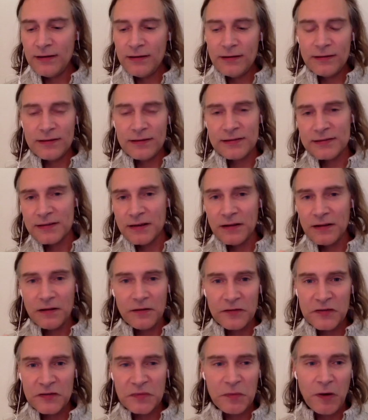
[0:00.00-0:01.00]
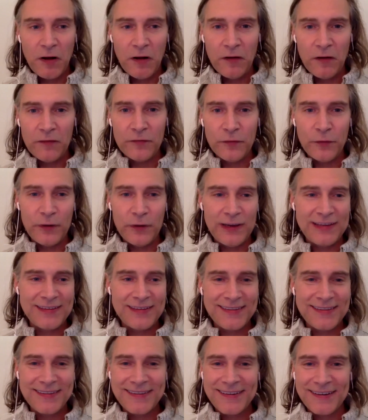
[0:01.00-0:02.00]
still small
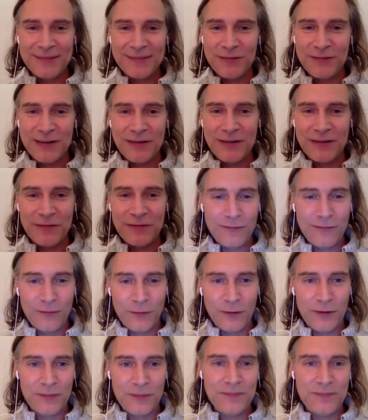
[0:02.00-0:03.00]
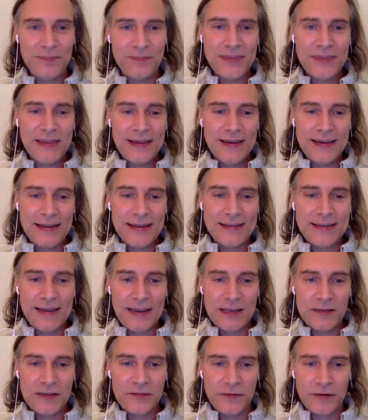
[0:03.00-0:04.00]
voice in whatever form it
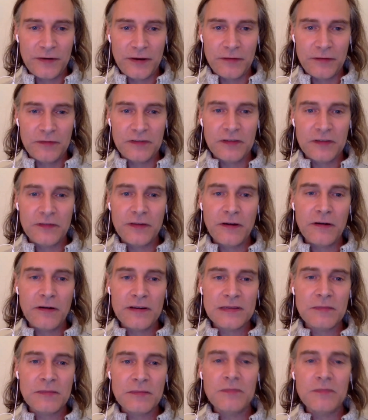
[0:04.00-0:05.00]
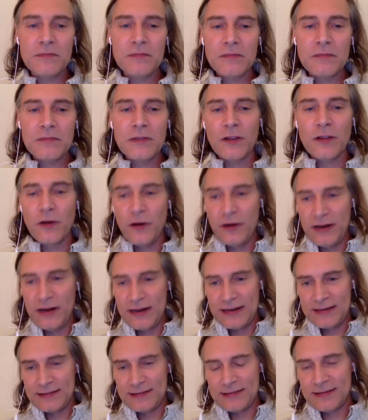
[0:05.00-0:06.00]
takes for you. So there are some
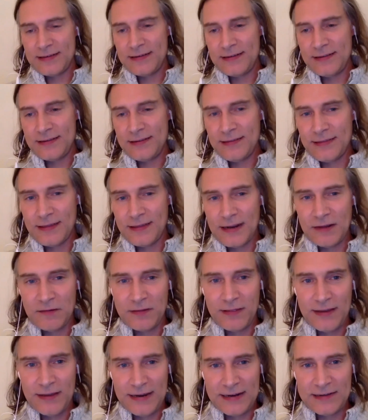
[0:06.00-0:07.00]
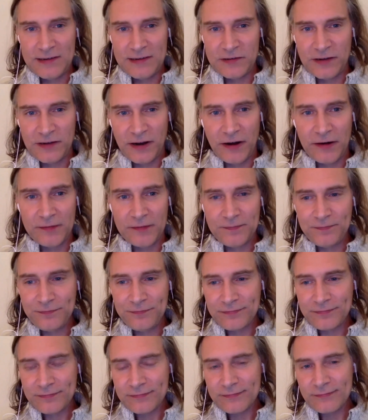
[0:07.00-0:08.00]
learnings that I would like to share.
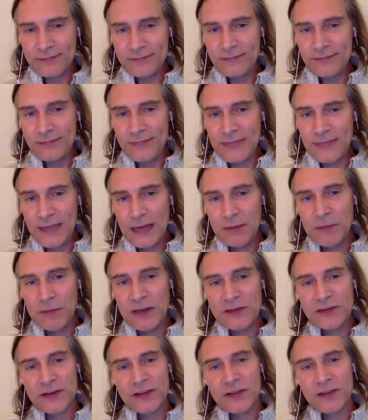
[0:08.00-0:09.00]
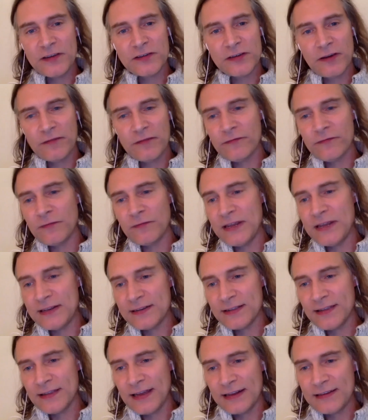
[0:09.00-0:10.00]
I mentioned the shift from
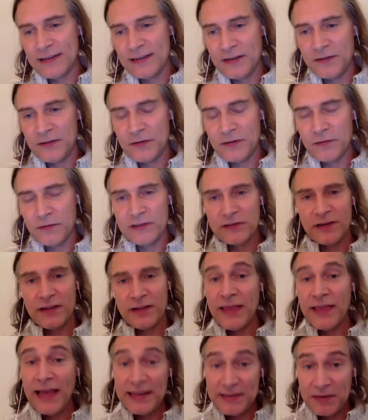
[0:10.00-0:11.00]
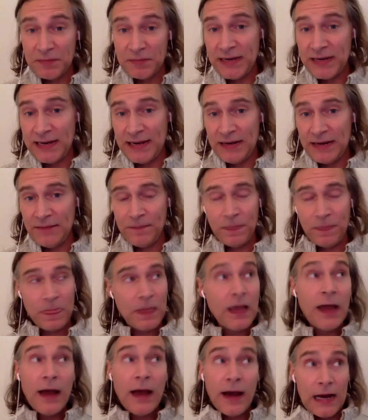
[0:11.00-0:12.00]
intellect to intuition. That's a biggie.
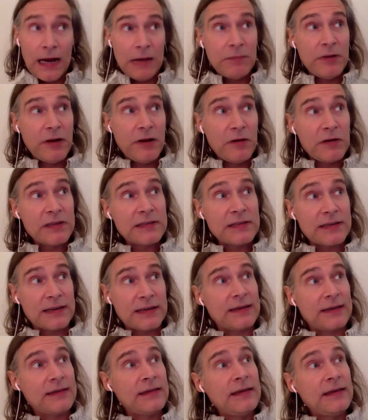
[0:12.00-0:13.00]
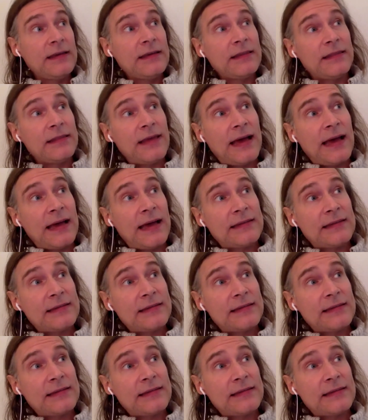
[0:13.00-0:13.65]
I'm noticing that